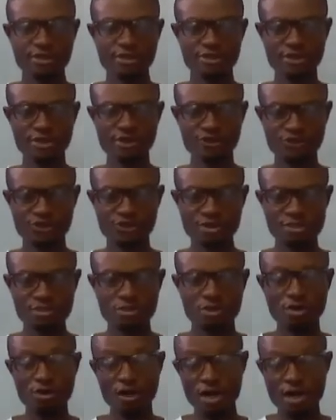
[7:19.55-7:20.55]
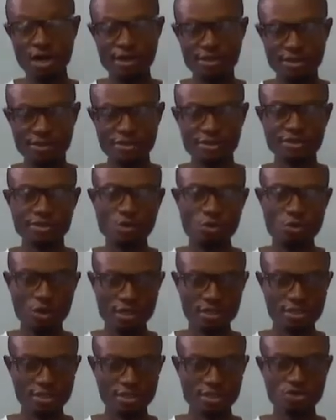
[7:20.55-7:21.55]
different or other than the
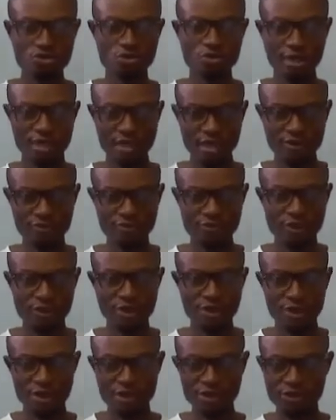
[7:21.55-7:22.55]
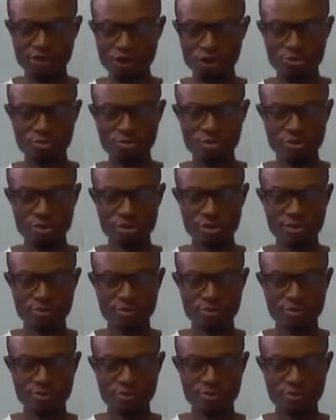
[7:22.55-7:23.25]
ones that you have in your books.